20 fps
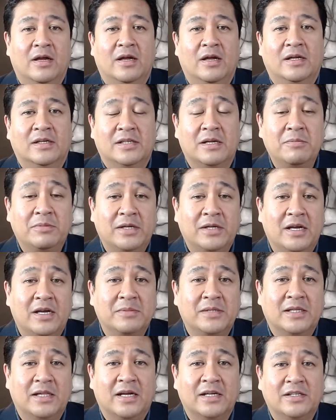Sometimes
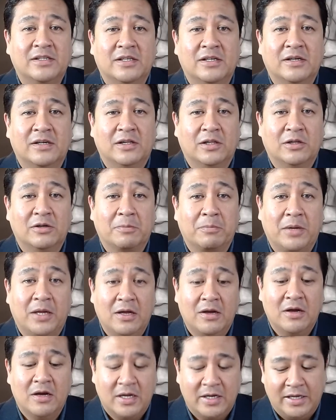I like to look
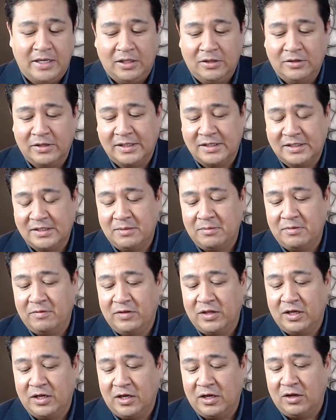beyond and look at some of
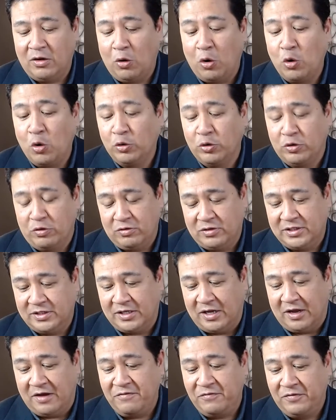the older
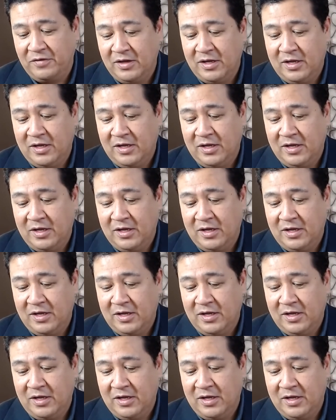stuff.